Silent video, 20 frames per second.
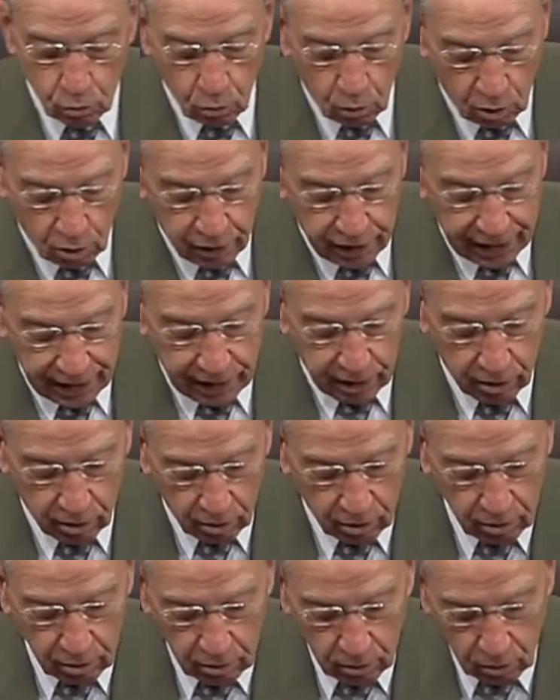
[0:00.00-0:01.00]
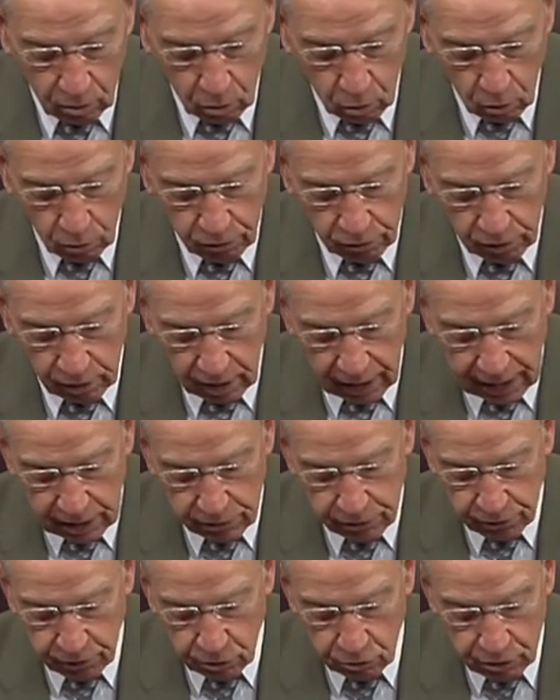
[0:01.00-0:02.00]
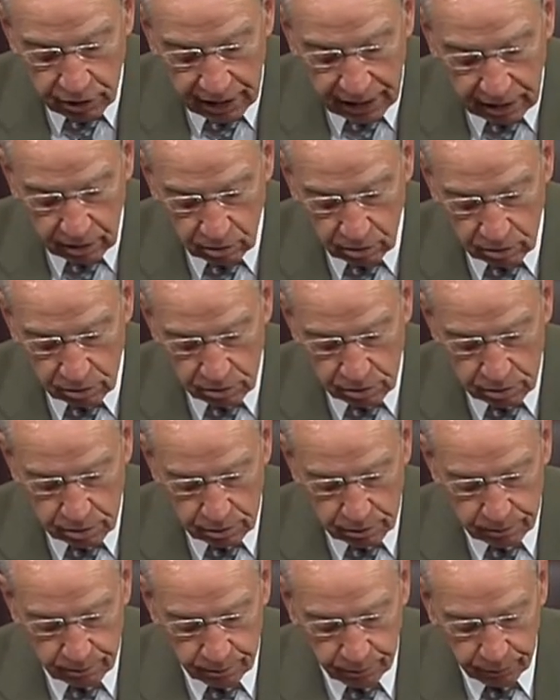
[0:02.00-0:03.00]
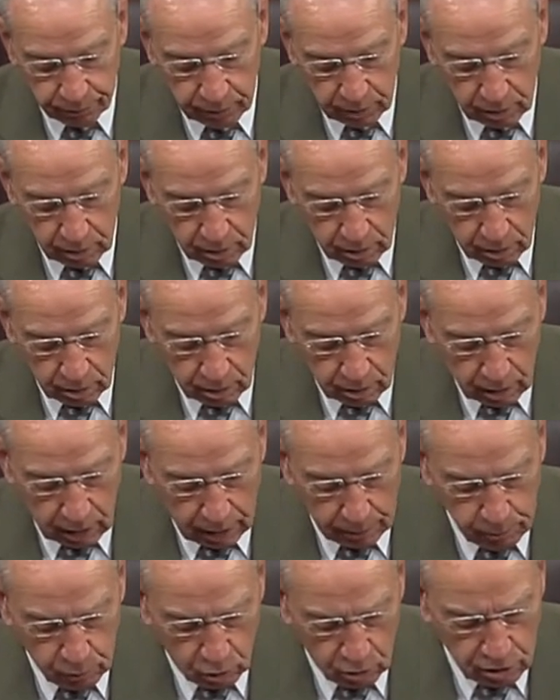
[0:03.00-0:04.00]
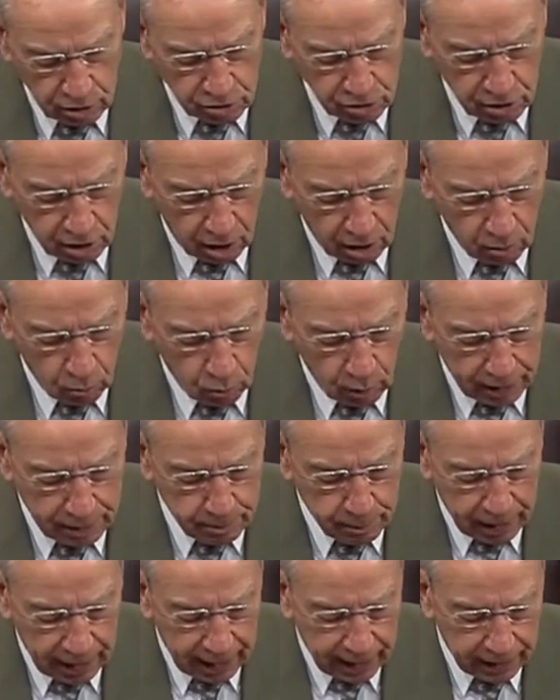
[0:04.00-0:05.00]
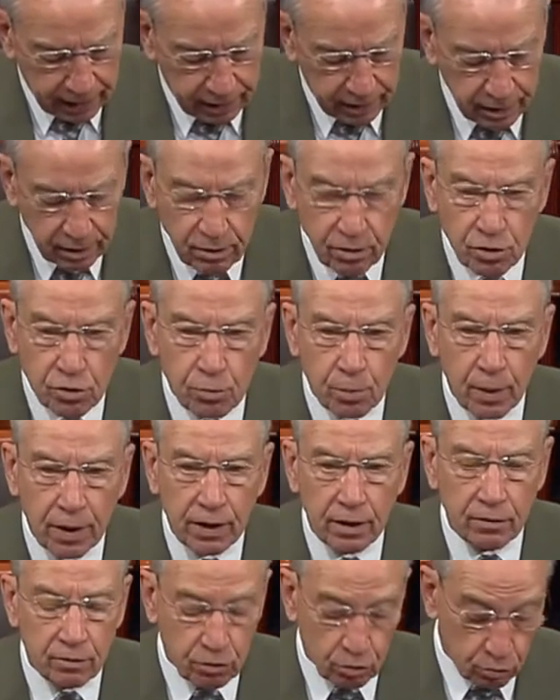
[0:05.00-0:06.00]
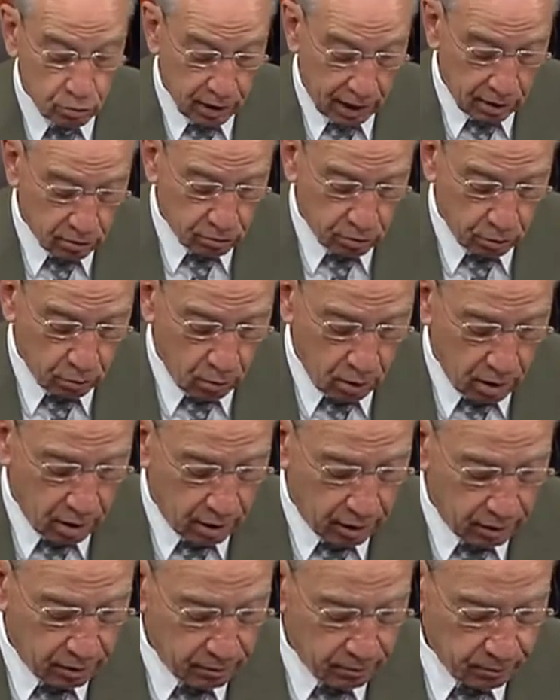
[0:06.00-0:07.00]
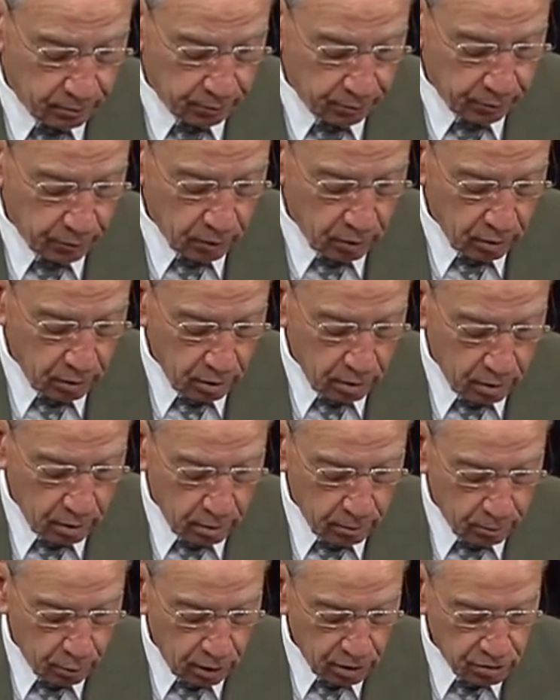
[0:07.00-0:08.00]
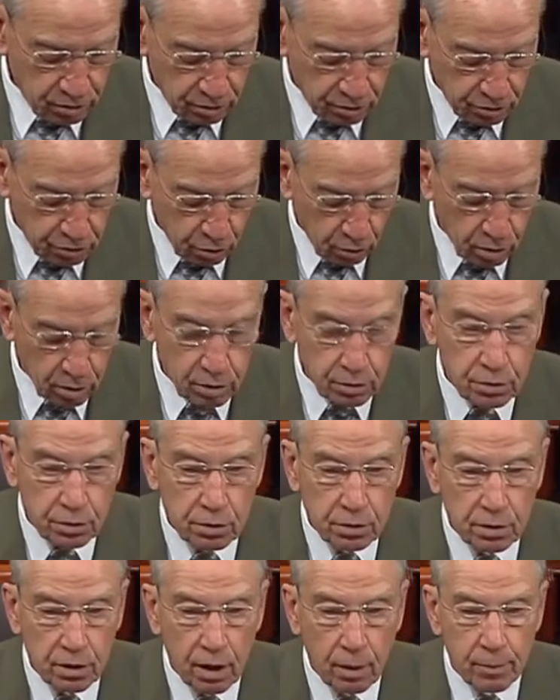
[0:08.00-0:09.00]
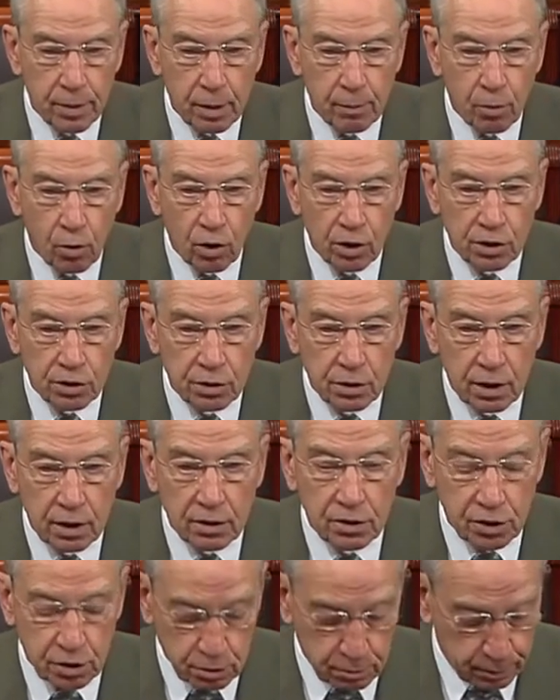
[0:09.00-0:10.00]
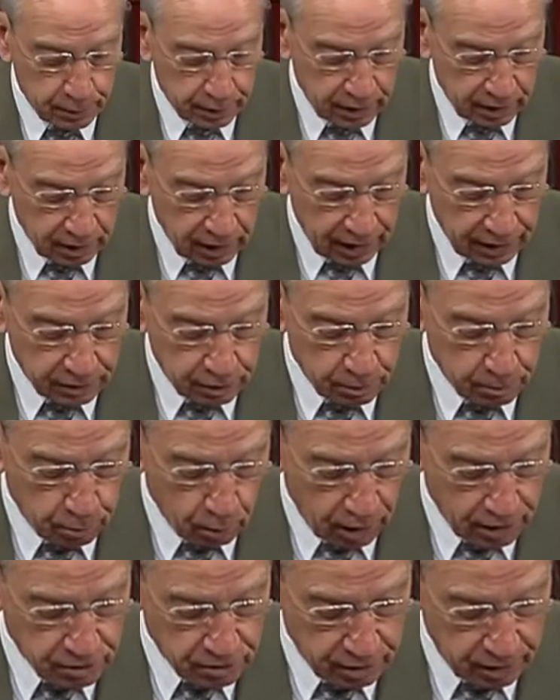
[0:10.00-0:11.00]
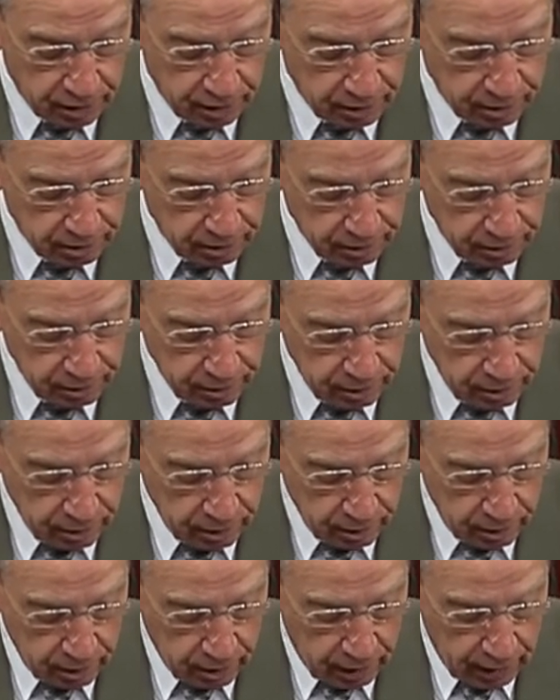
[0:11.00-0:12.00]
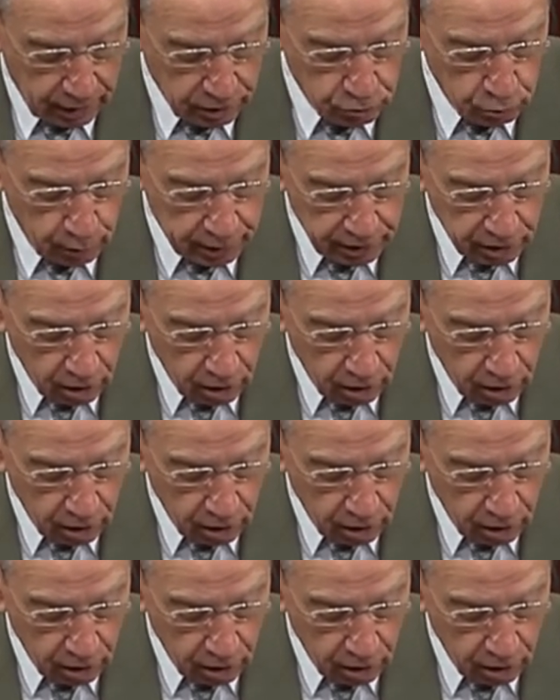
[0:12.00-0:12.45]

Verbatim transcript: weren't here over the last few years. I'm going to start way back in the spring of 2001. President George W. Bush had just been elected president. As we